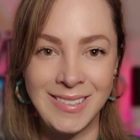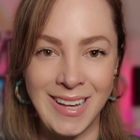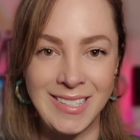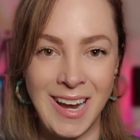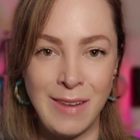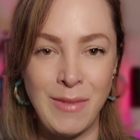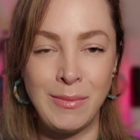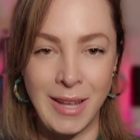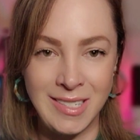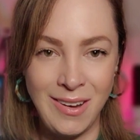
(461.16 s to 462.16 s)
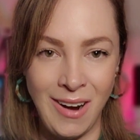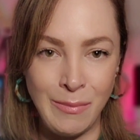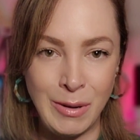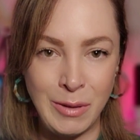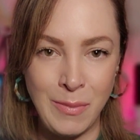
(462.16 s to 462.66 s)
next time, I'm Lexi
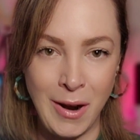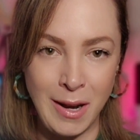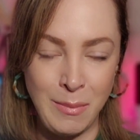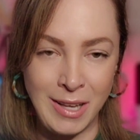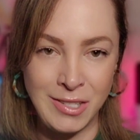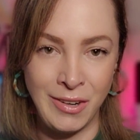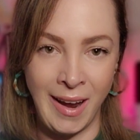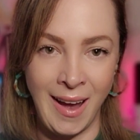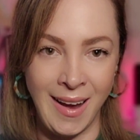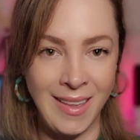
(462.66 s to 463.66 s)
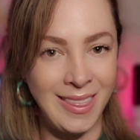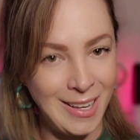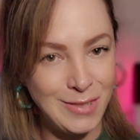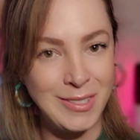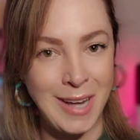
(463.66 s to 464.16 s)
Hartman with Marketing Mastery AI.
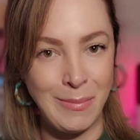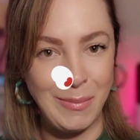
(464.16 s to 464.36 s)
Thanks for stopping